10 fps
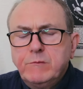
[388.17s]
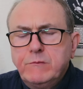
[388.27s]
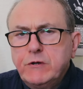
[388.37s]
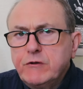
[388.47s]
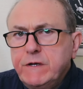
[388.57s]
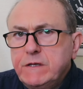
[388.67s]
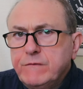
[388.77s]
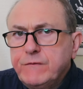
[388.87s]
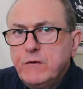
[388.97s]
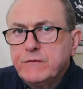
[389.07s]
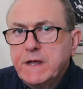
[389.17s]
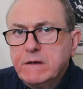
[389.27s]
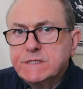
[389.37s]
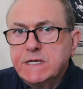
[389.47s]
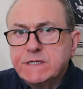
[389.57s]
Mercury in the fourth
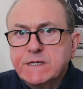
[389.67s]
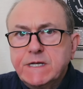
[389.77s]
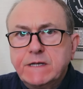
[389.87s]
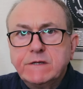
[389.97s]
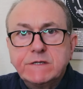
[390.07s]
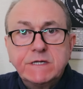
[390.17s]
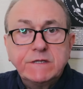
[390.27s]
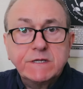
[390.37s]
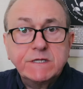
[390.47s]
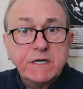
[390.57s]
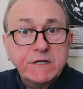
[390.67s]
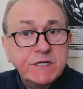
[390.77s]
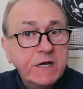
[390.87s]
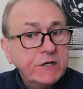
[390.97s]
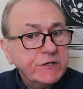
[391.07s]
house has a tendency to see us